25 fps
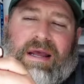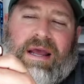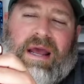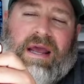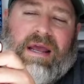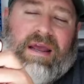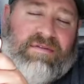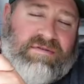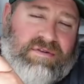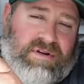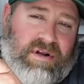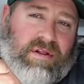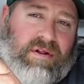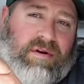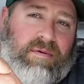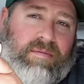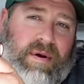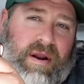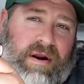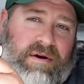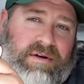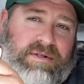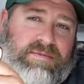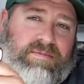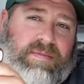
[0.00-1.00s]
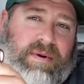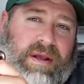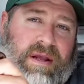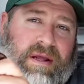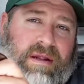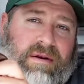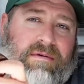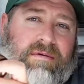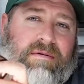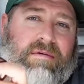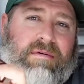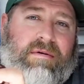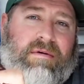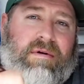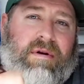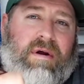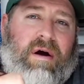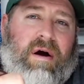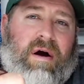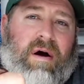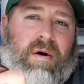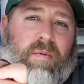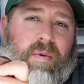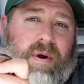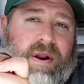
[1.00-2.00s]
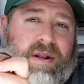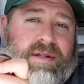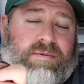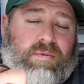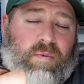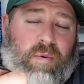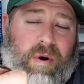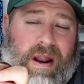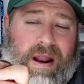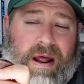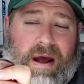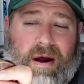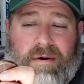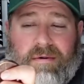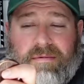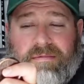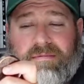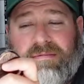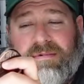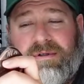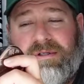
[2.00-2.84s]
and gives you a little better spin when it's wet out.